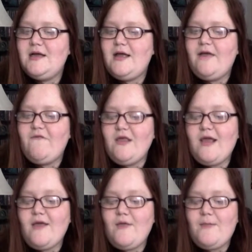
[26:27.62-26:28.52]
I feel
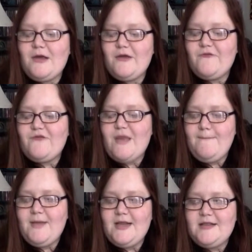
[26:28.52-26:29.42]
like it would be a good fit,
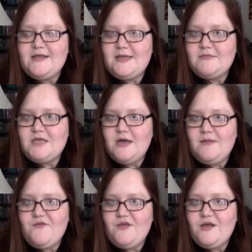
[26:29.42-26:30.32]
but at the same time,
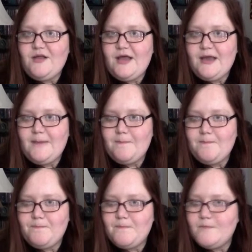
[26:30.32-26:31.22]
I feel like,
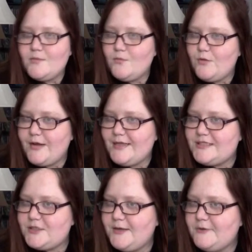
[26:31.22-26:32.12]
would I
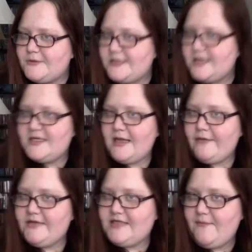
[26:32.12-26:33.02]
still be holding on to that
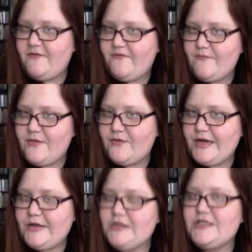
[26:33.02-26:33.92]
resentment from the
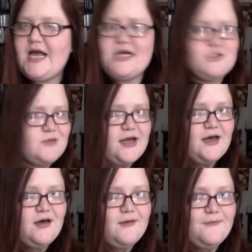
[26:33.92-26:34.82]
3-color cashmere
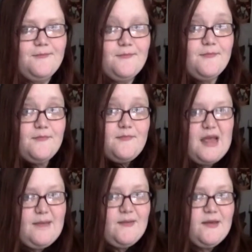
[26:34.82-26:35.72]
cowl?
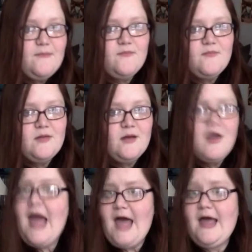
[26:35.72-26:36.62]
Maybe.
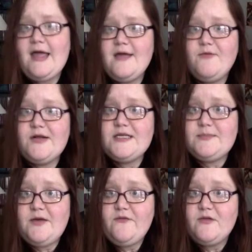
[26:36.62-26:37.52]
I am pretty
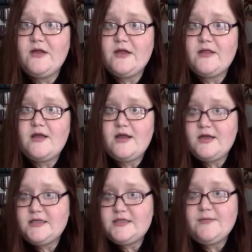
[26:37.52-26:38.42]
spiteful like that. I
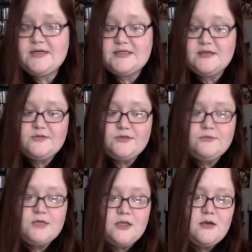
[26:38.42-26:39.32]
could see myself
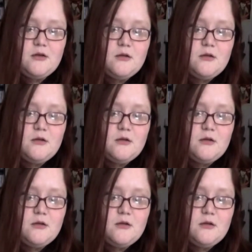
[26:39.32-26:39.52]
doing it.